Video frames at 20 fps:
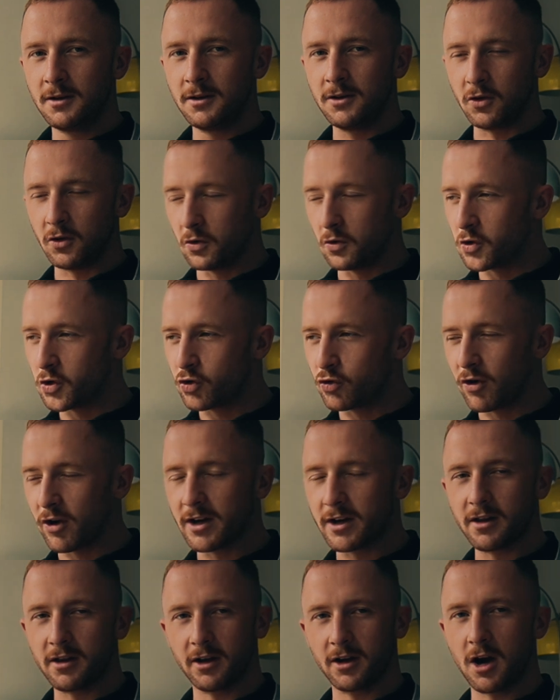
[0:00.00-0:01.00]
You're going to go
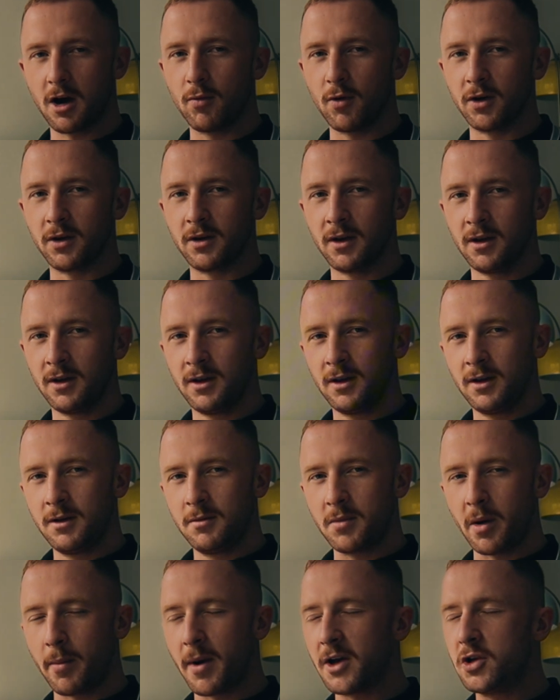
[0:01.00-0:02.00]
straight to the cupboard.
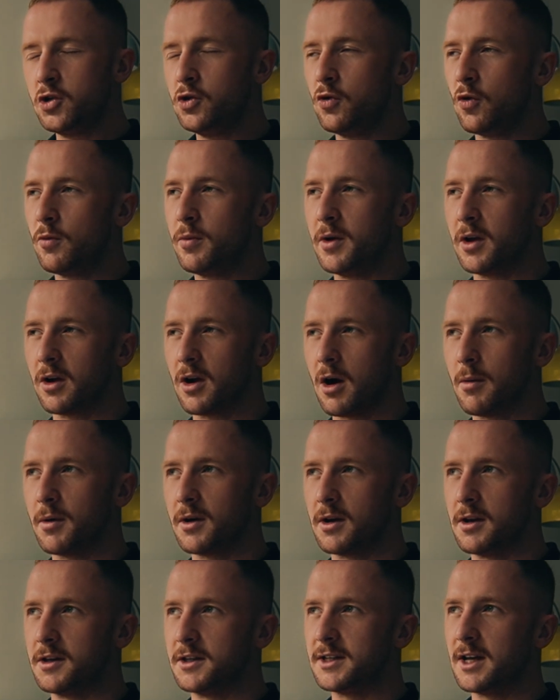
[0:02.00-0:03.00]
But imagine you open a
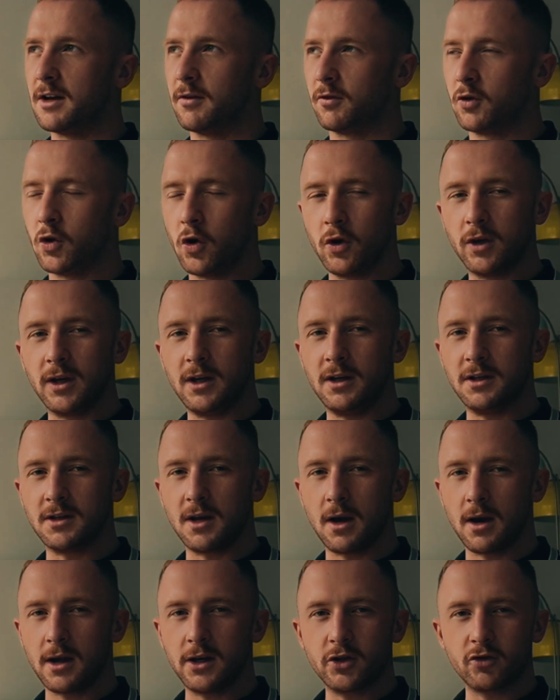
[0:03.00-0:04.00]
cupboard and instead of
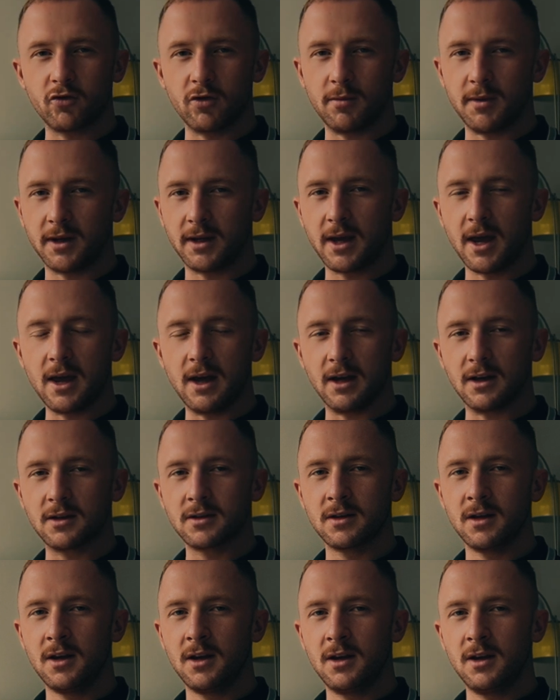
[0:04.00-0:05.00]
cookies and ice cream and
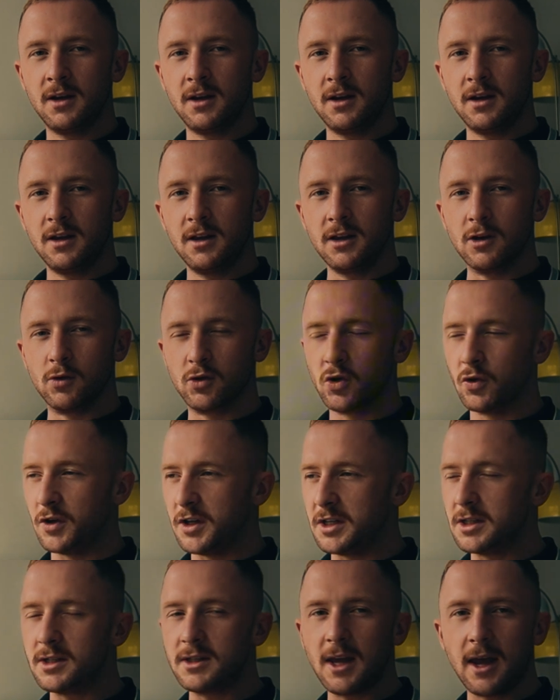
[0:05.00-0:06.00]
cakes, there was
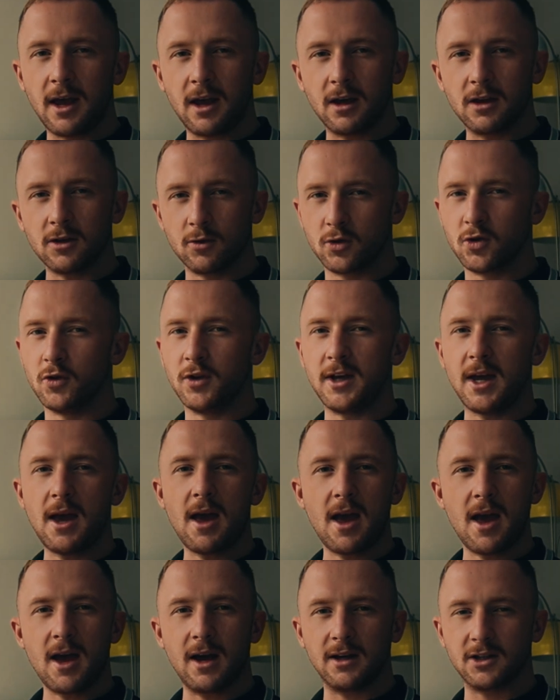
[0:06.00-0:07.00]
only steak, there was only
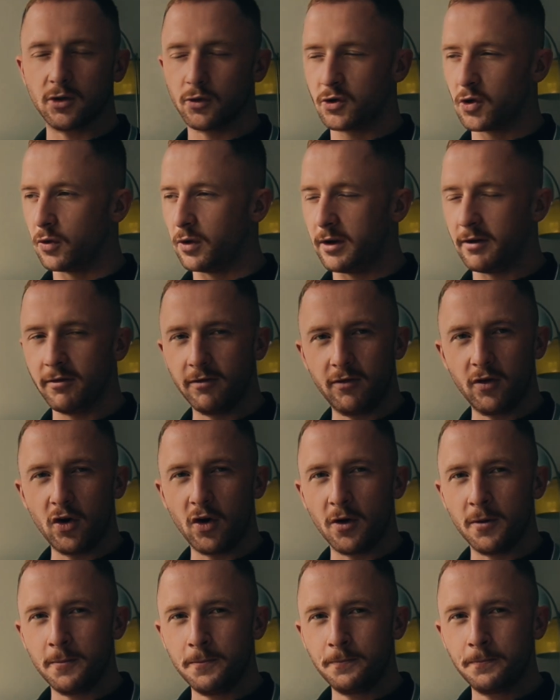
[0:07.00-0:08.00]
eggs, there was only
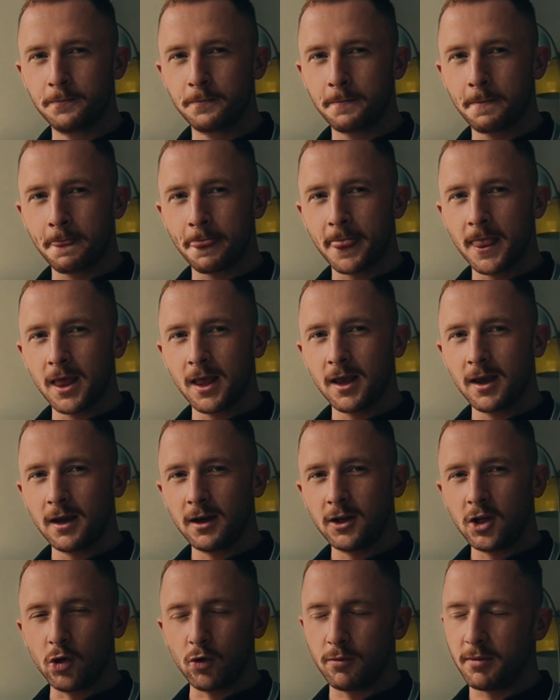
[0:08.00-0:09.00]
fruit.
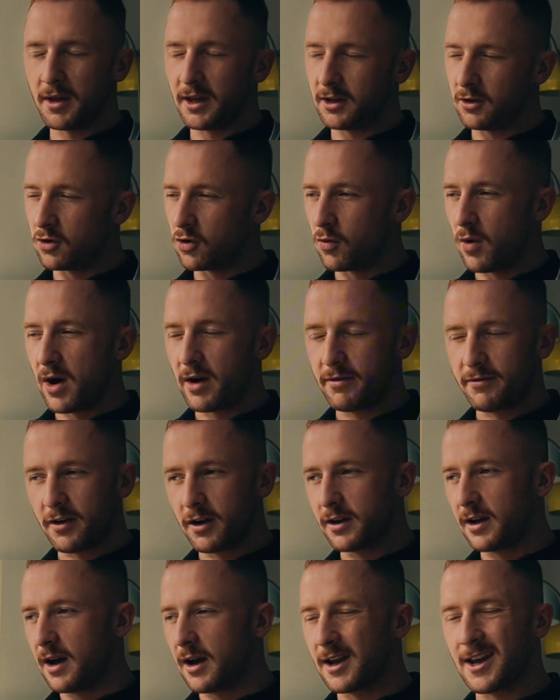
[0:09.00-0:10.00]
You would be like, you know what,
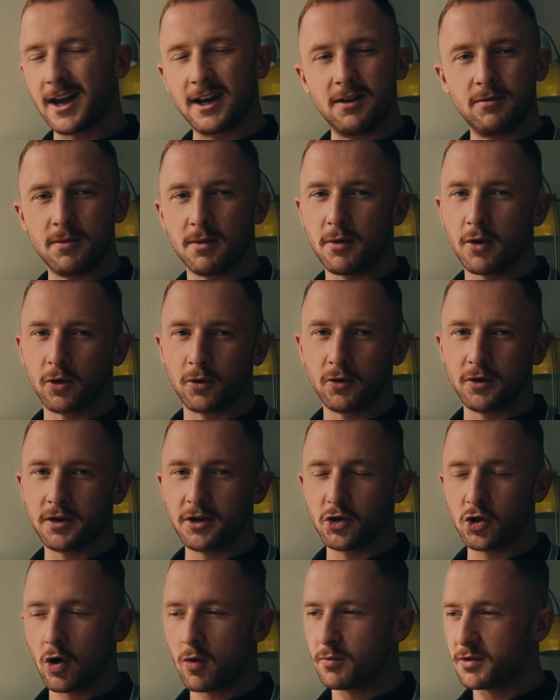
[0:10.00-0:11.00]
fuck it, I can't even be bothered going to
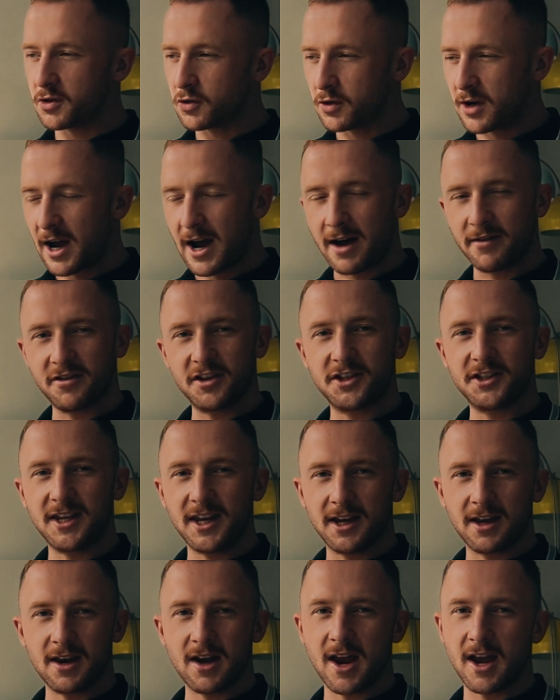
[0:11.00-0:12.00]
the shop, I'm just going to have the
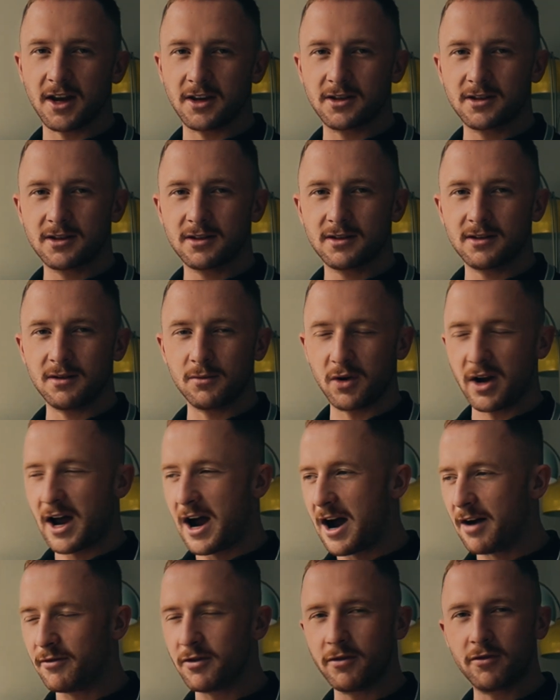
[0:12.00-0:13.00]
steak and eggs, I'm going to
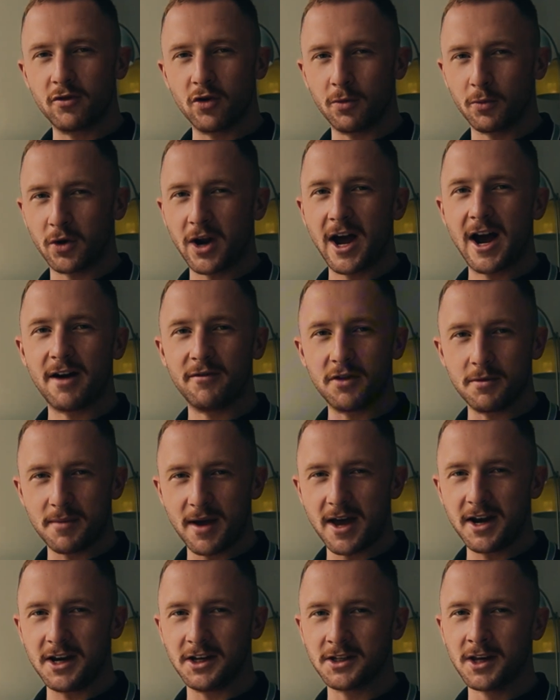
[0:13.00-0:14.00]
have the fruit, I'm going to have the
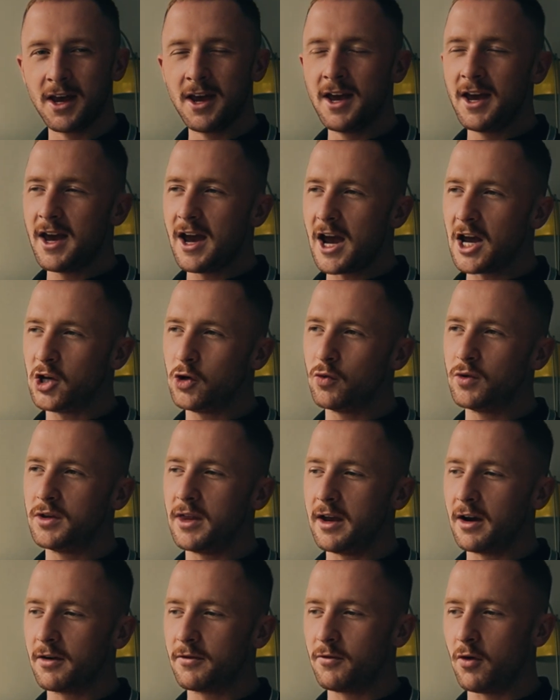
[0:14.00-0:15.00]
berries. And you would
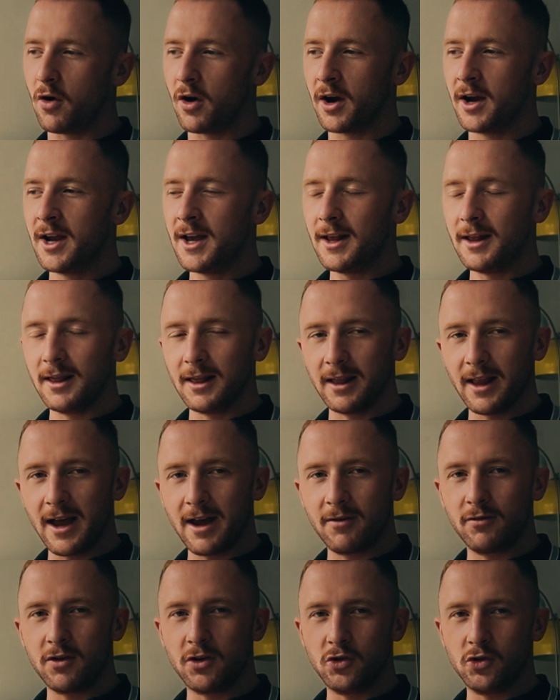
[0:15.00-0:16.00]
therefore
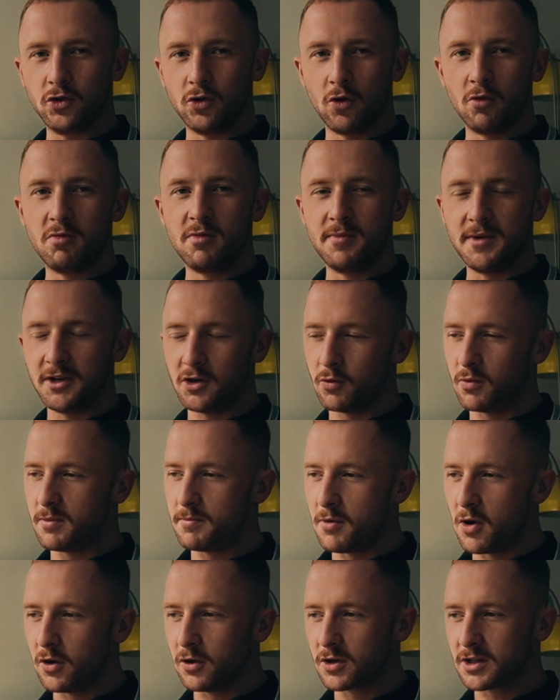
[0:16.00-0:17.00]
leverage dopamine. You
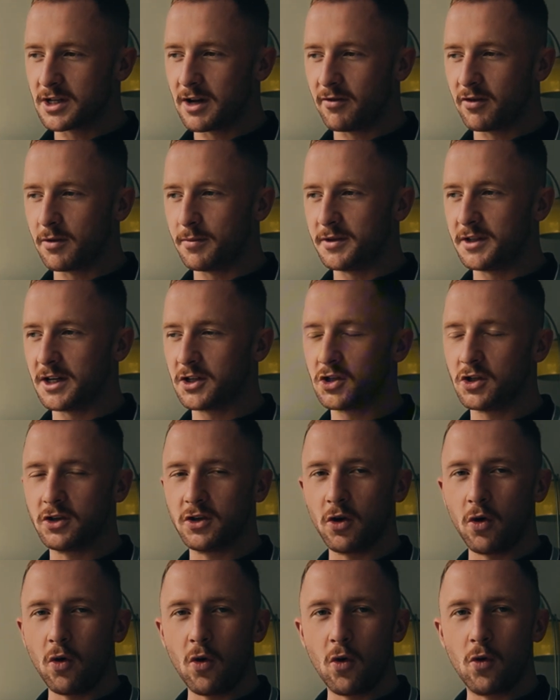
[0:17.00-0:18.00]
would put yourself in a position
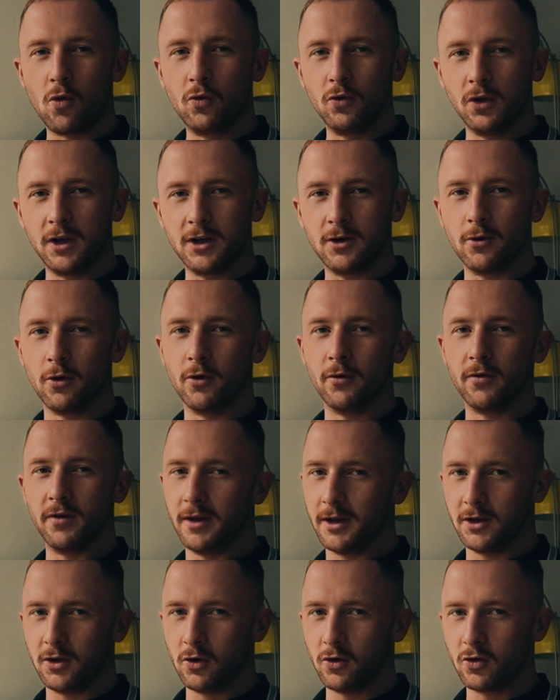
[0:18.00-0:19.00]
to only go for
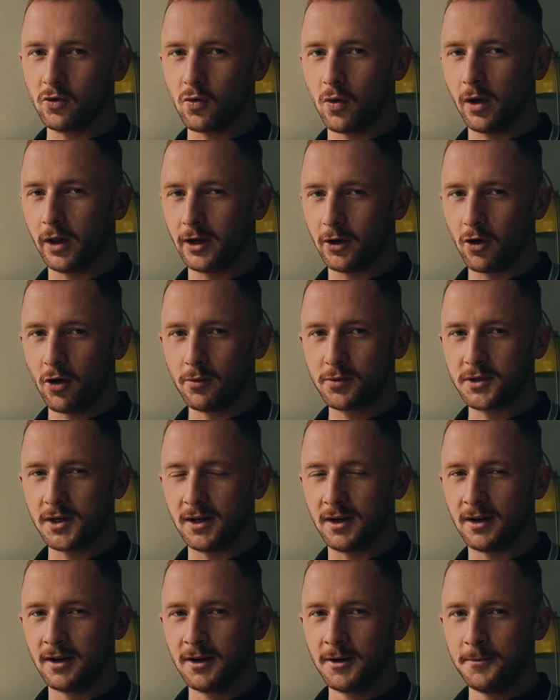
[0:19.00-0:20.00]
the good quality
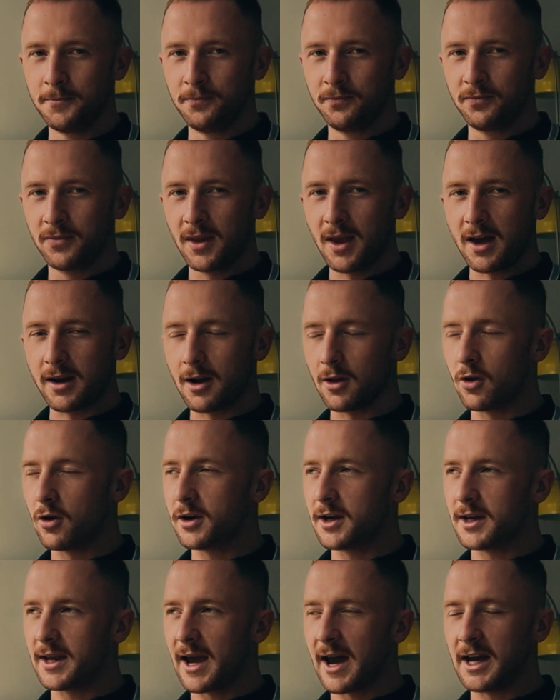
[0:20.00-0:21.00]
option. And a
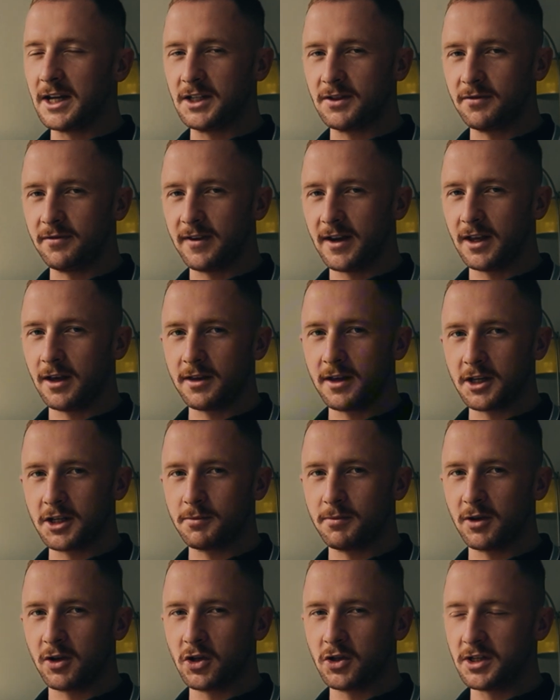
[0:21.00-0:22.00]
lot of guys fail at
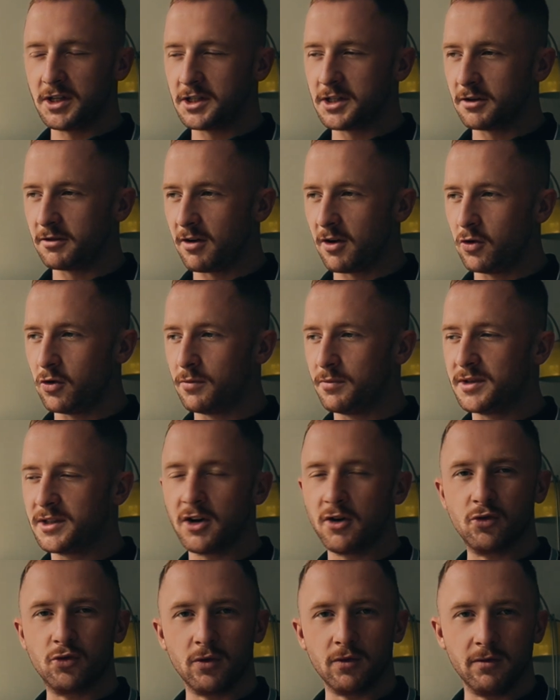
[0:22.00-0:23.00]
this because they surround
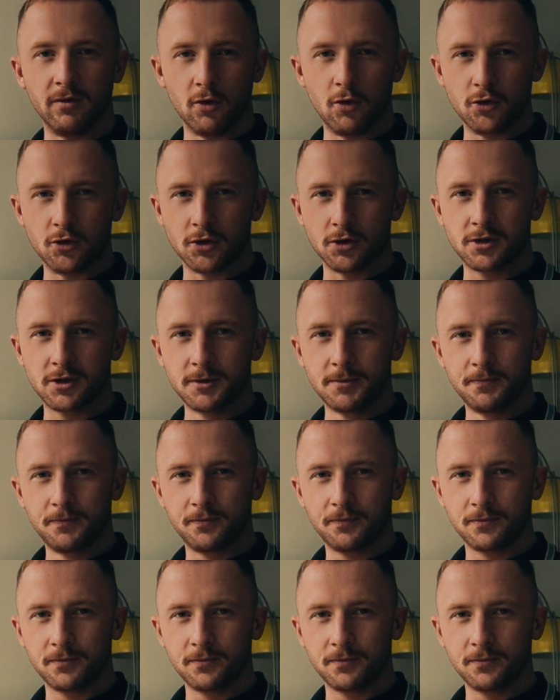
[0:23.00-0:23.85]
themselves with losers.